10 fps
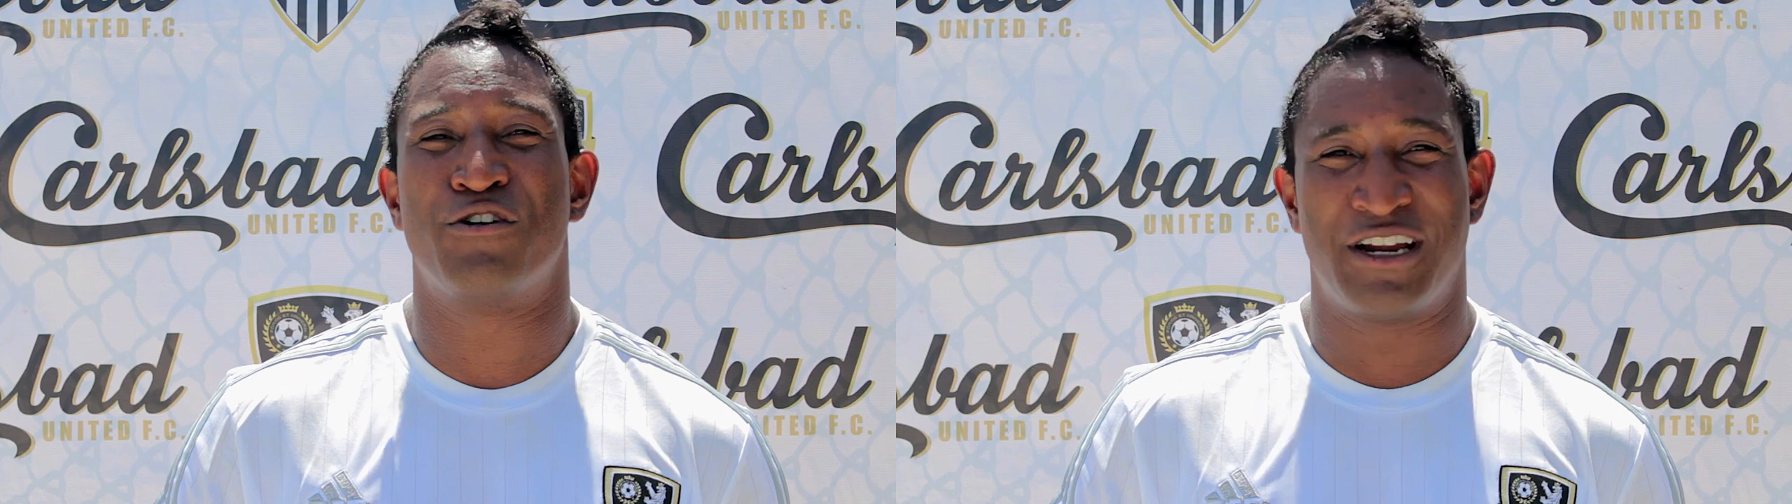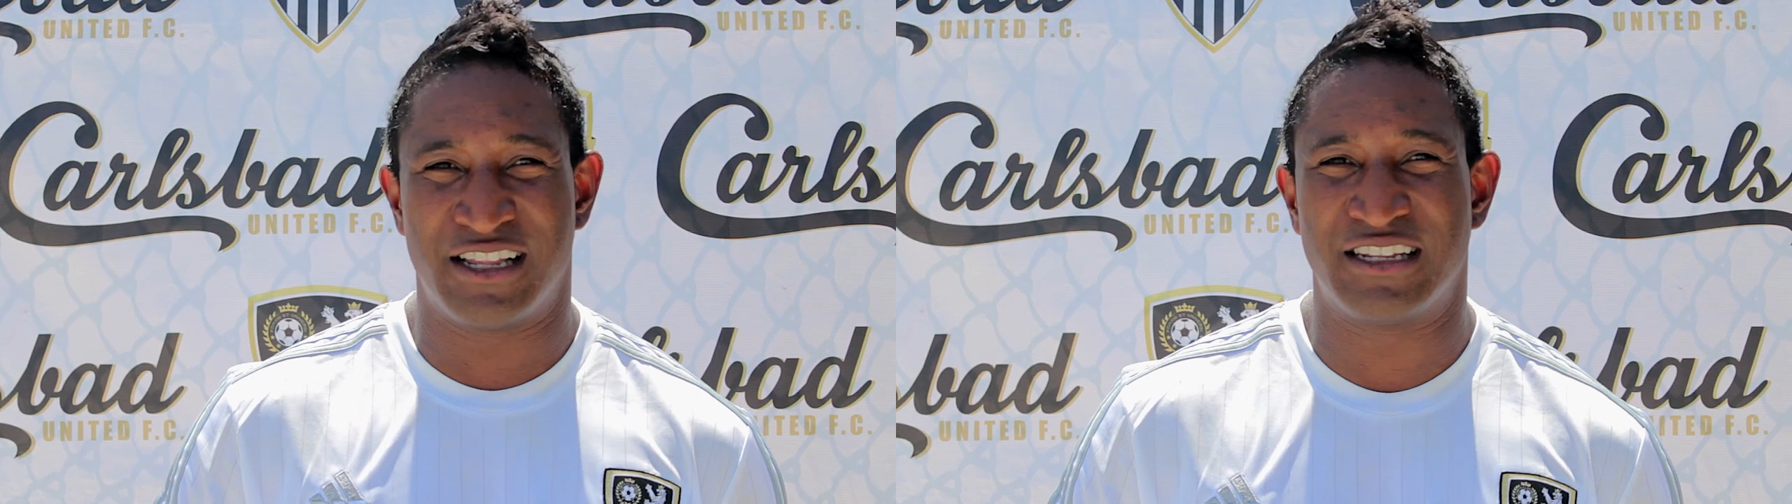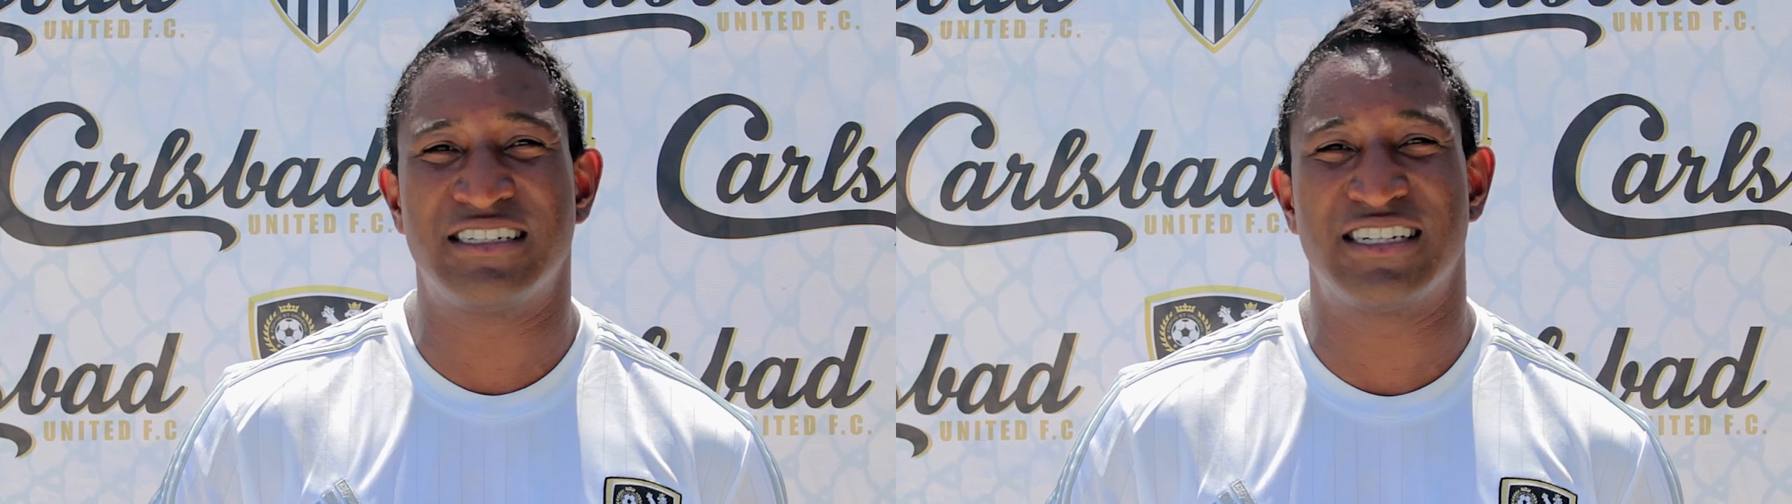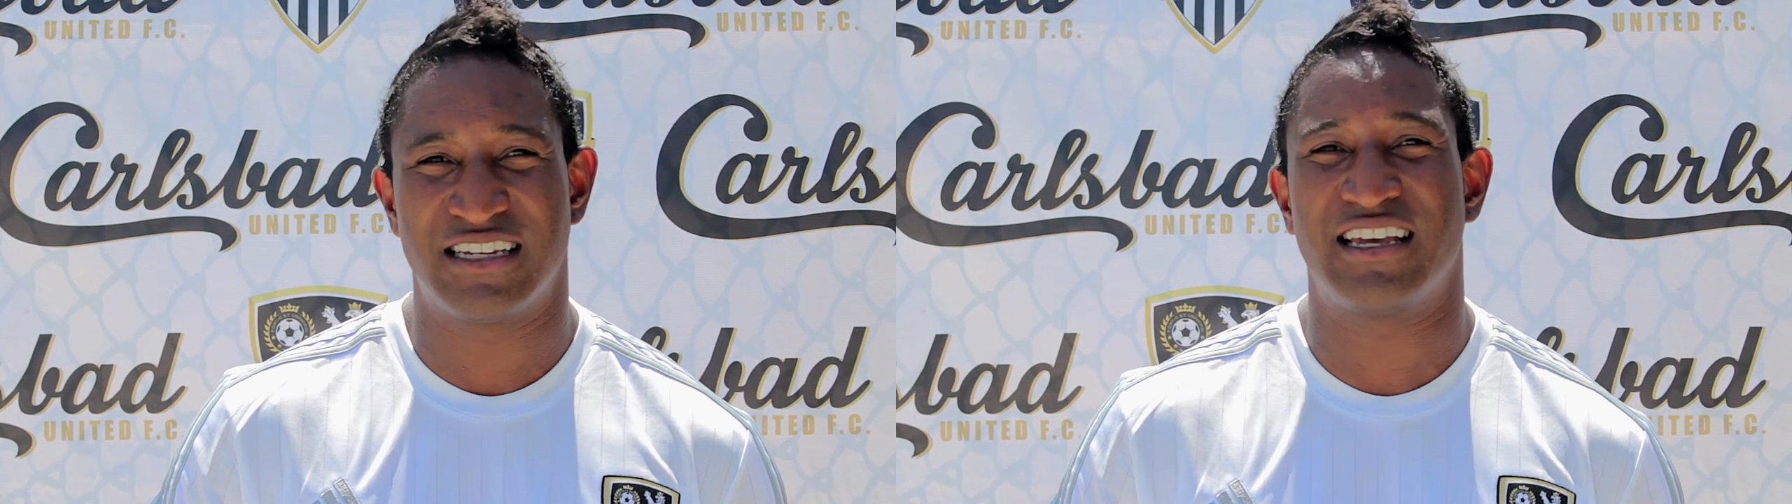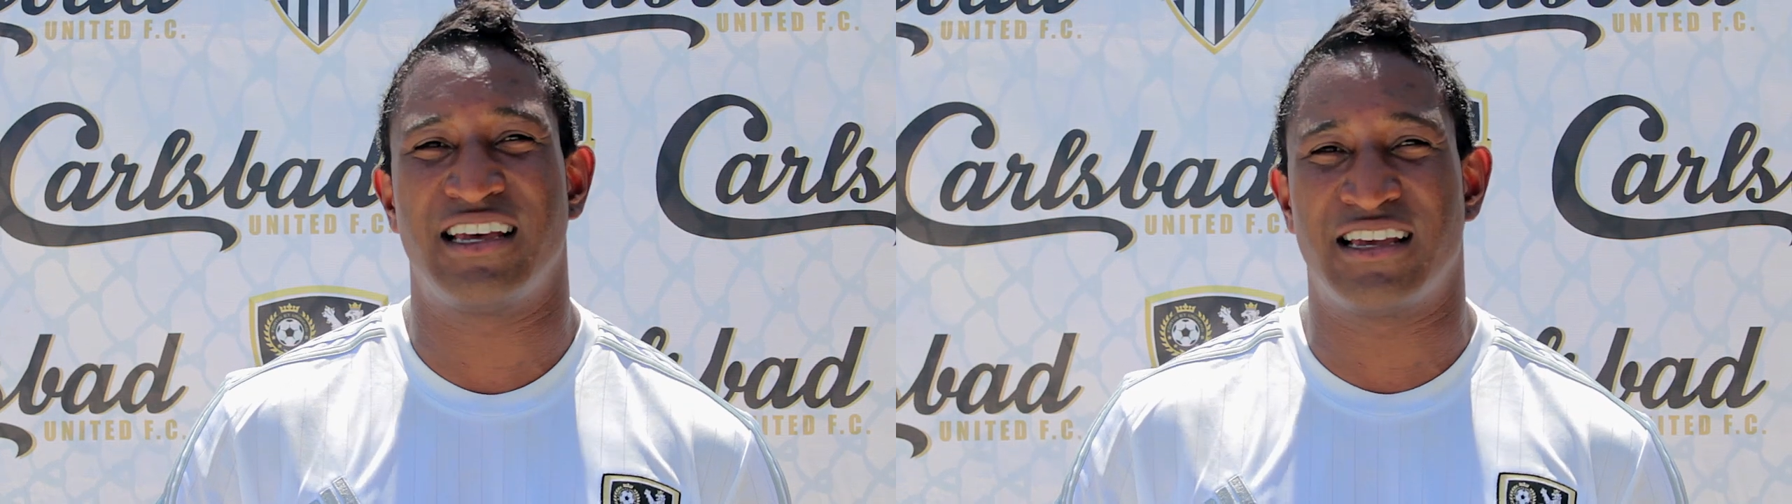or England.
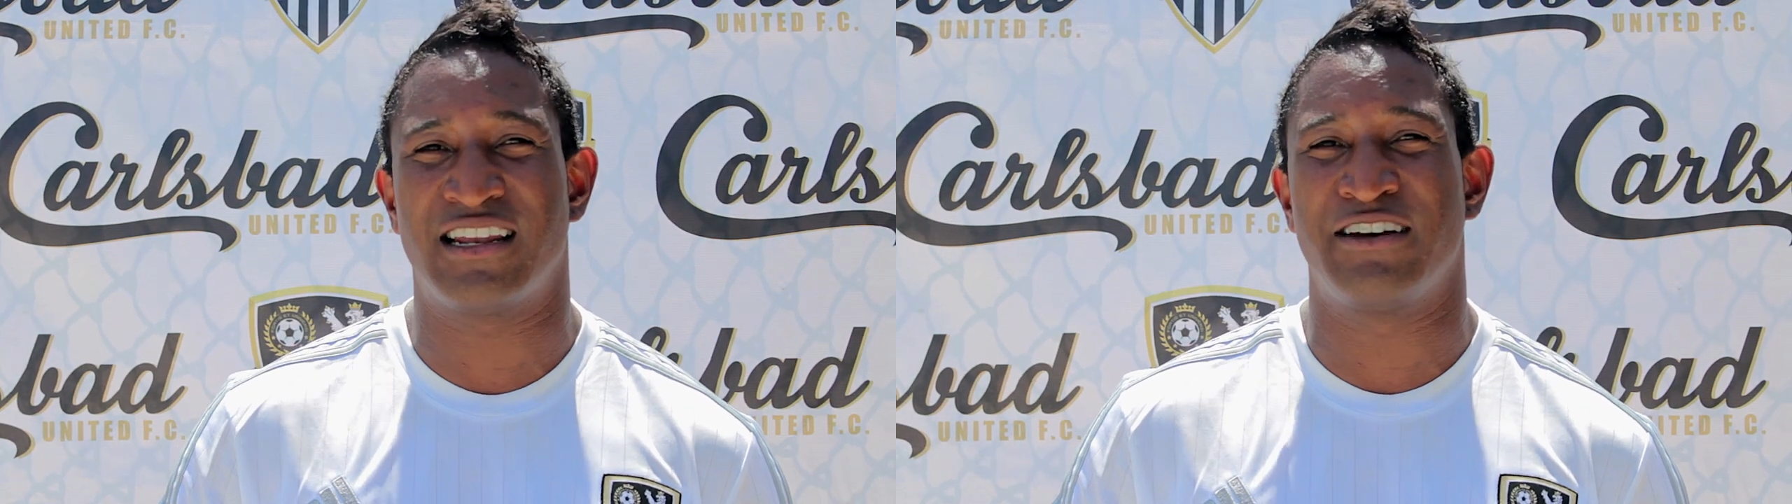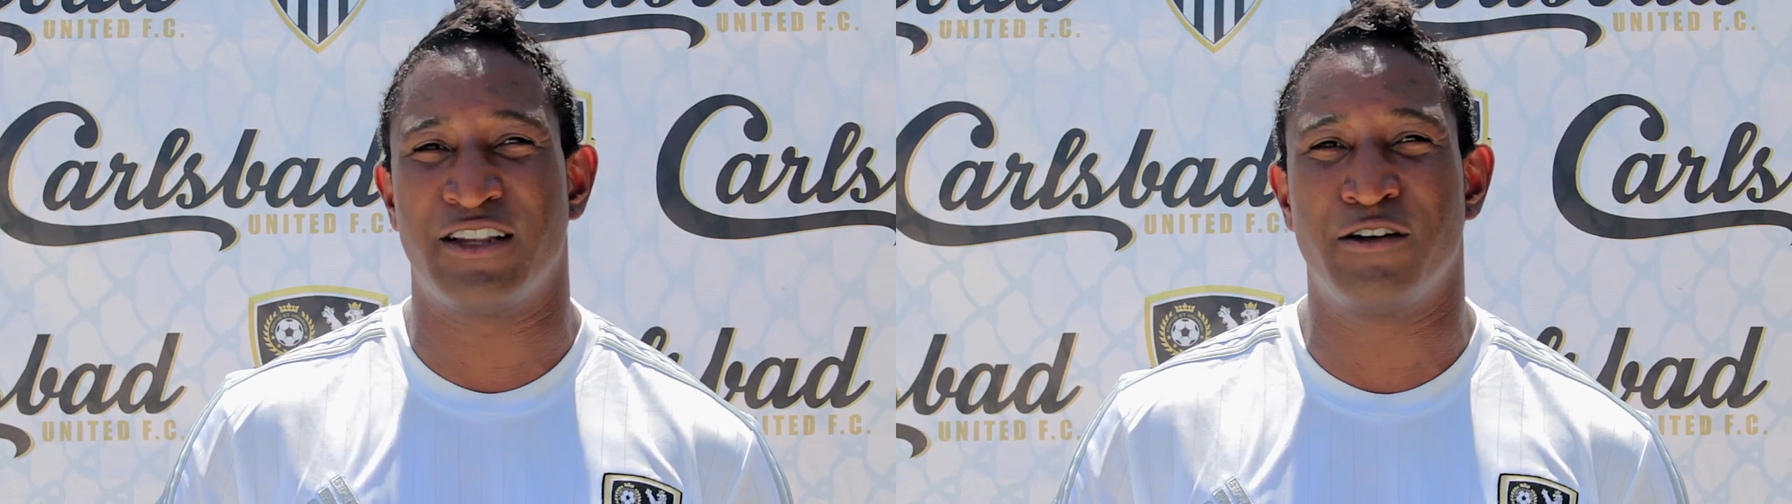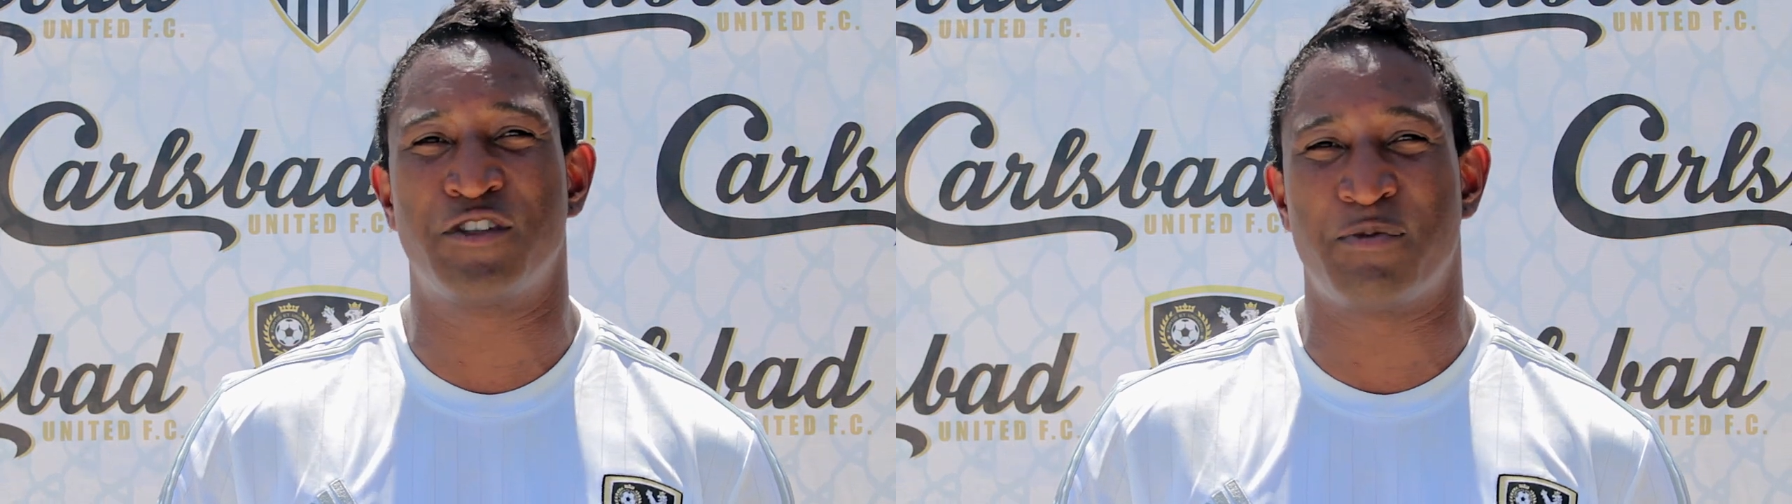I'd love